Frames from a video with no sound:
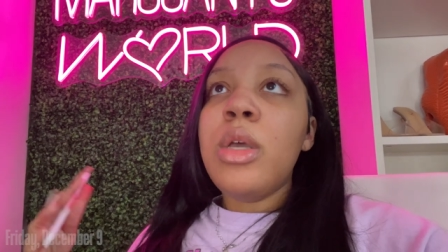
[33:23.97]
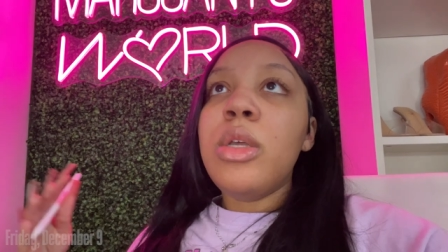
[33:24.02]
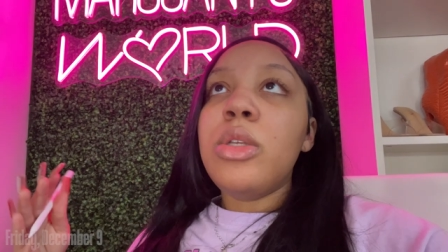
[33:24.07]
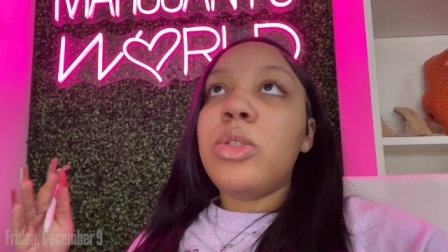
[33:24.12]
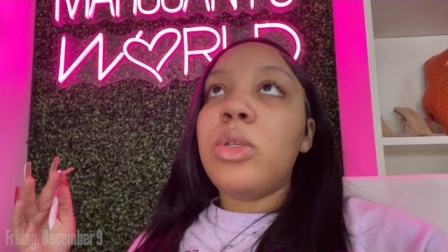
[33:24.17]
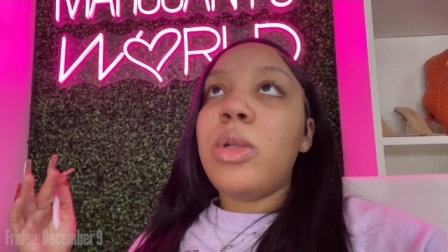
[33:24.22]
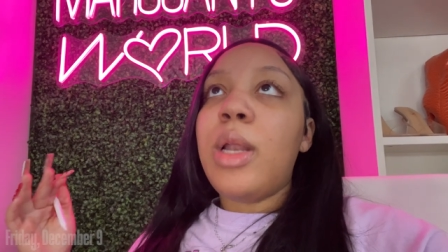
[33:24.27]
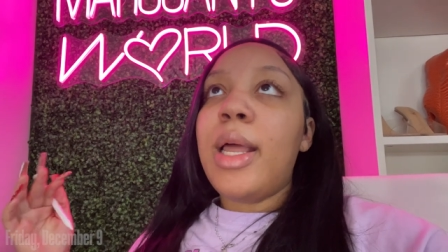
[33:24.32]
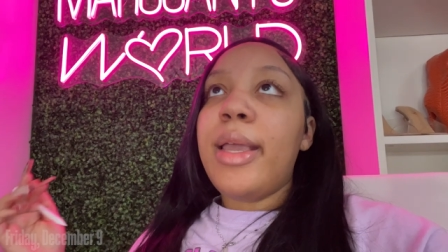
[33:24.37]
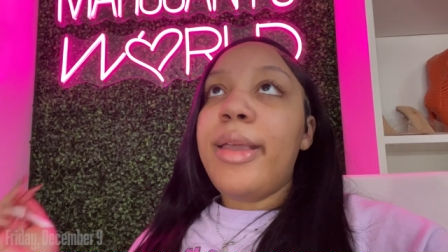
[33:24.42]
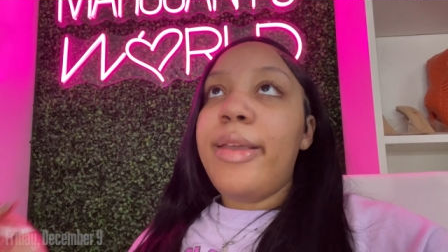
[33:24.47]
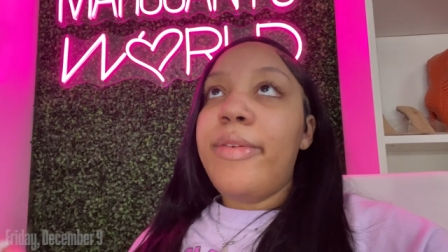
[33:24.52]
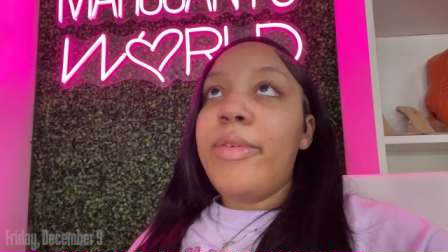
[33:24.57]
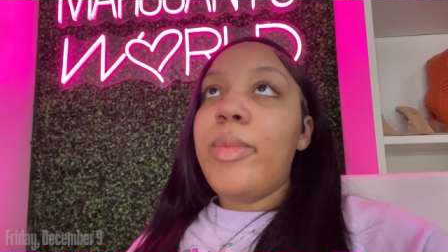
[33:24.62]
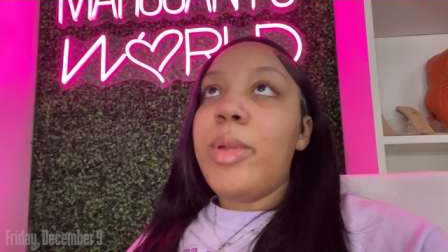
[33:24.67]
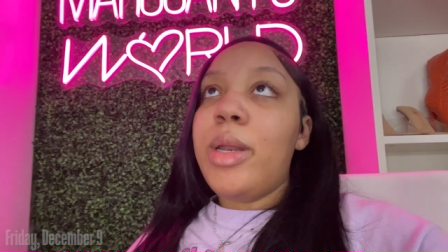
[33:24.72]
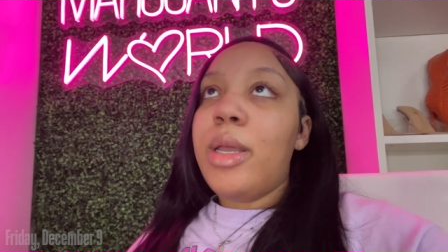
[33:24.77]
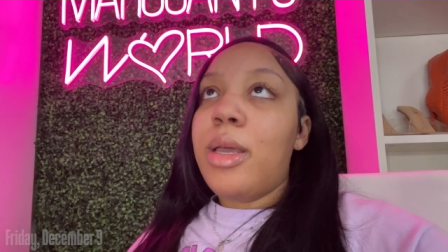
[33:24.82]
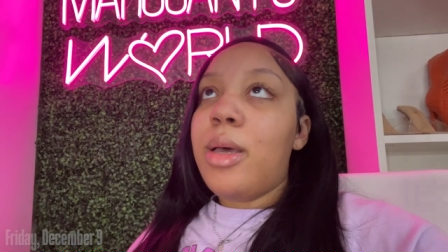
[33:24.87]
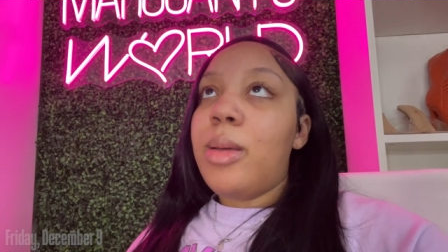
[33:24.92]
So like even
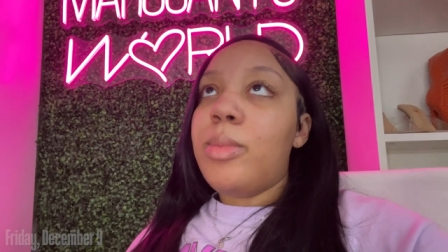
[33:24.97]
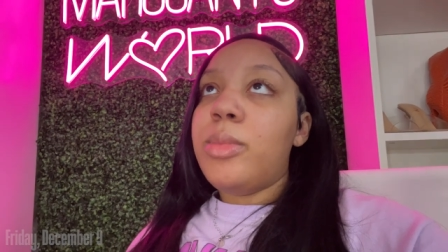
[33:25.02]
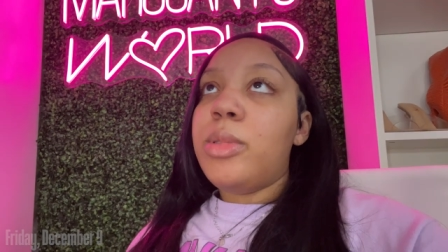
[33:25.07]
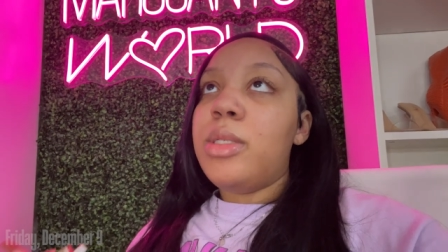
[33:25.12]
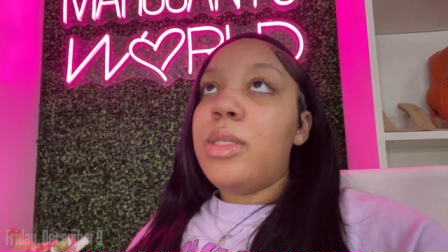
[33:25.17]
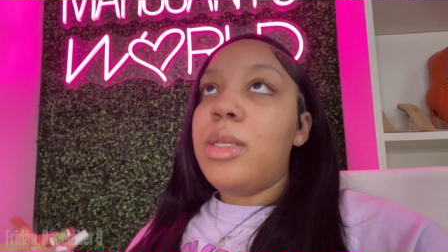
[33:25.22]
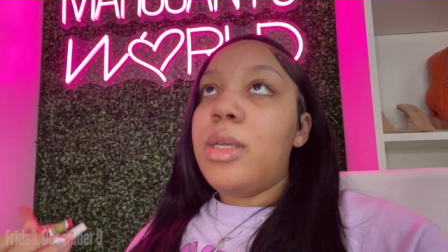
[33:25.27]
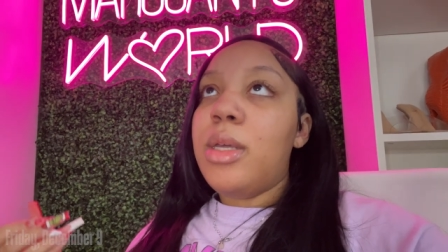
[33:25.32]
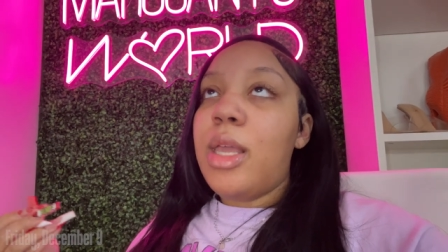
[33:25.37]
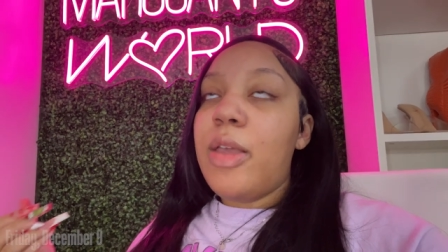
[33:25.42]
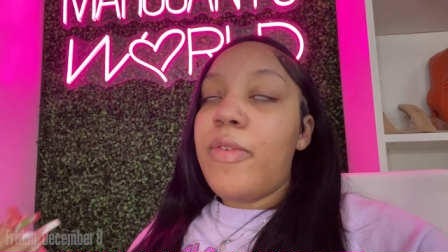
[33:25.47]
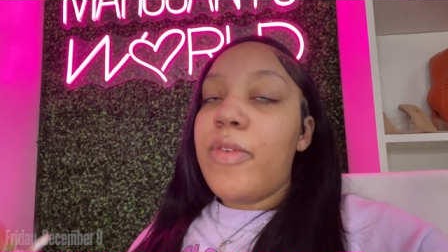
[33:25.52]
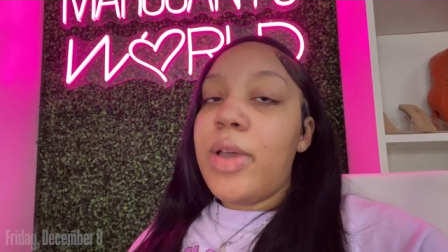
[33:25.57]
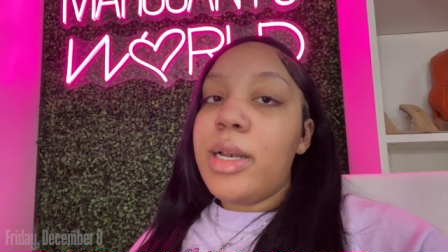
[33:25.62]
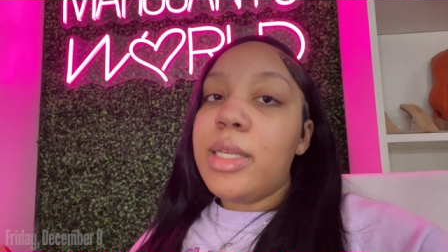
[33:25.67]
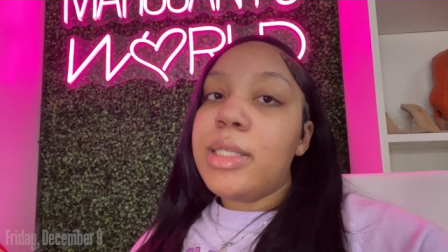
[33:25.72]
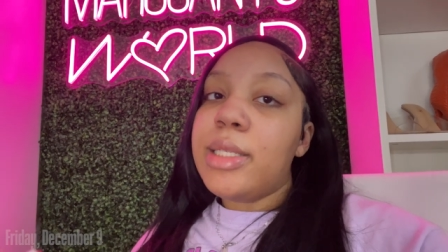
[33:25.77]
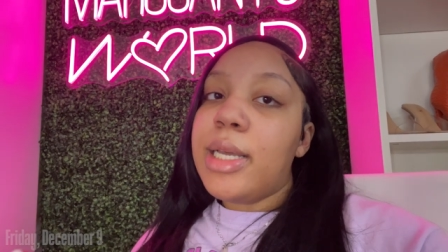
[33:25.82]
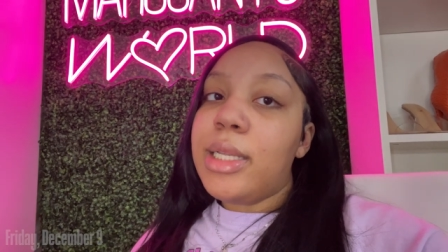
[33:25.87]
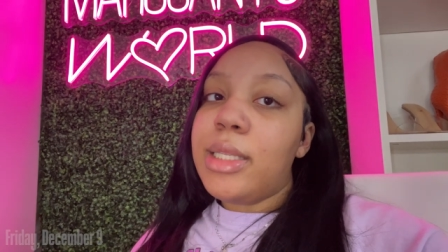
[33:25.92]
when it comes to if I
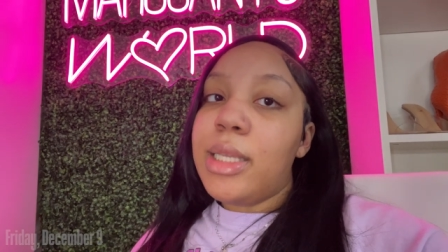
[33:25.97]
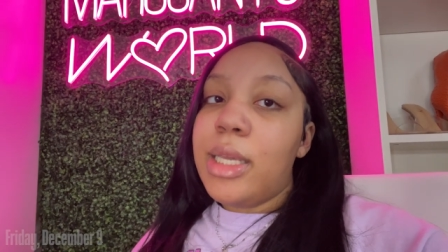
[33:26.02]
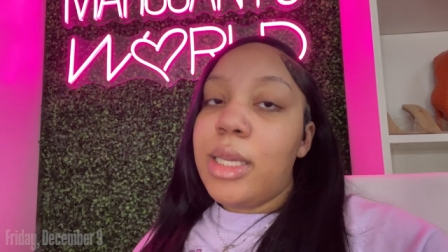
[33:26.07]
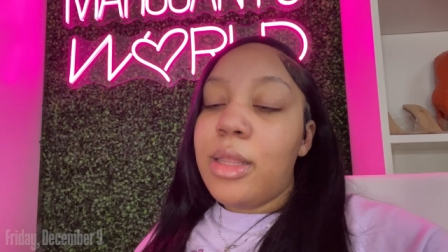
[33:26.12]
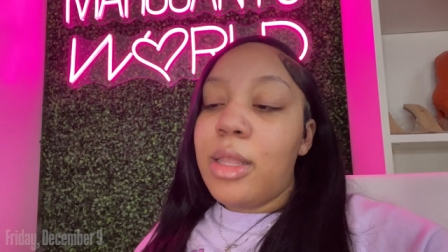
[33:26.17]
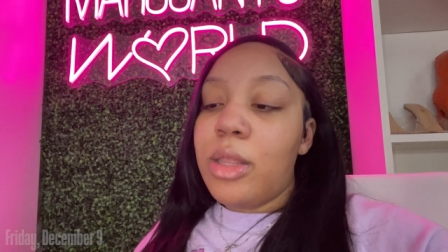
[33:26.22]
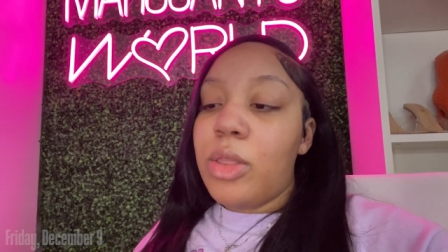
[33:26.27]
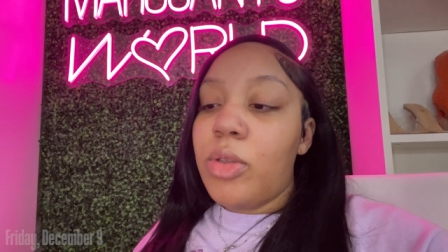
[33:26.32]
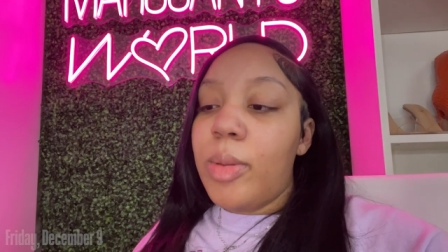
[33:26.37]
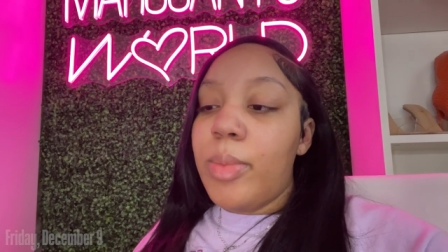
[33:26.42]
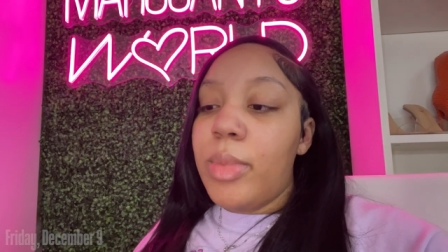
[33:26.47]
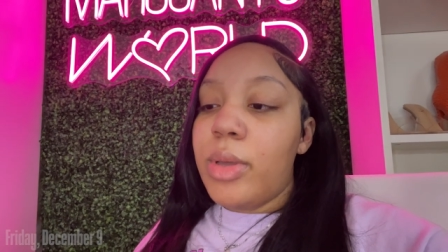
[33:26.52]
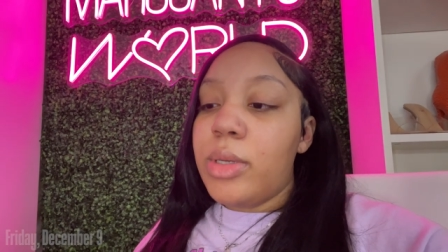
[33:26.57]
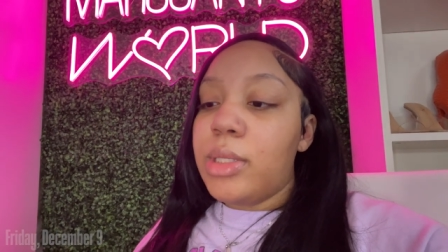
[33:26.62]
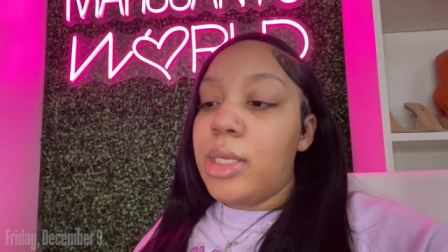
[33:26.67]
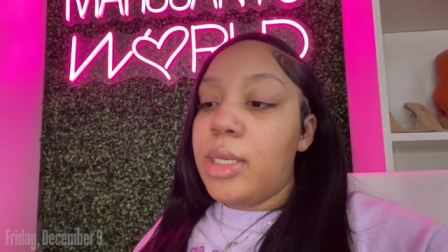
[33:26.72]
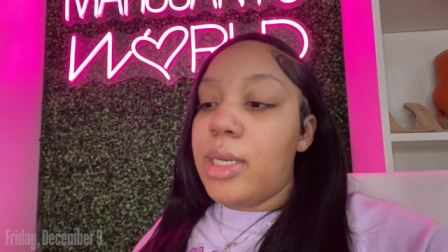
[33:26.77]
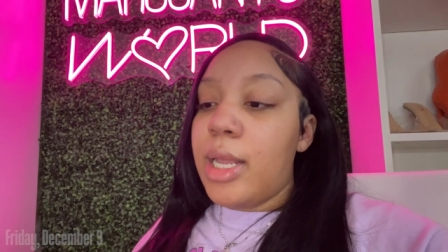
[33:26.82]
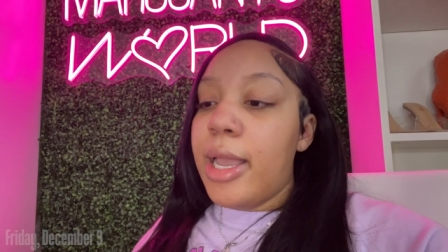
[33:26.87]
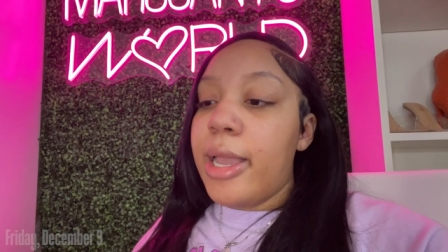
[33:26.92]
decide to eat the three meals
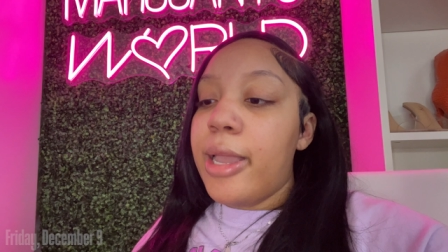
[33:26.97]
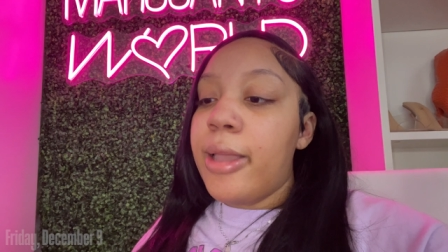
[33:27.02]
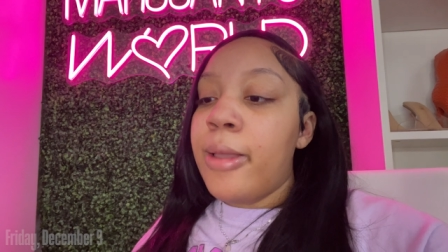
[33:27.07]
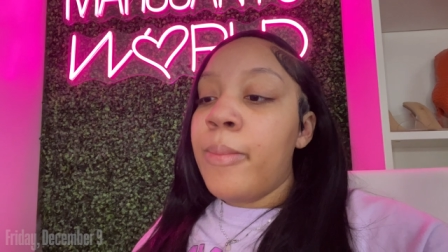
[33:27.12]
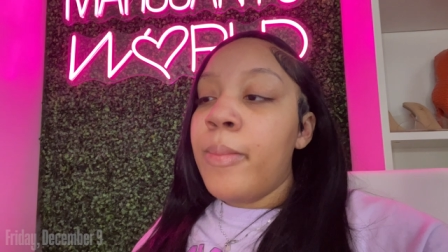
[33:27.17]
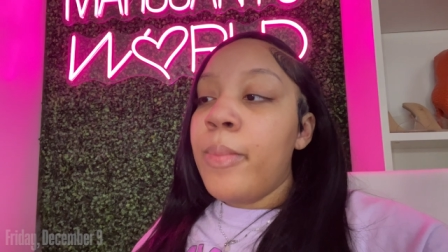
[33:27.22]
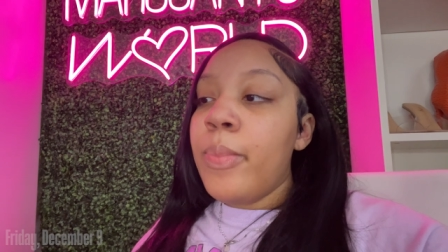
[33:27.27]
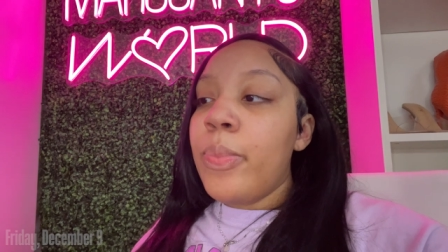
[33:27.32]
a day,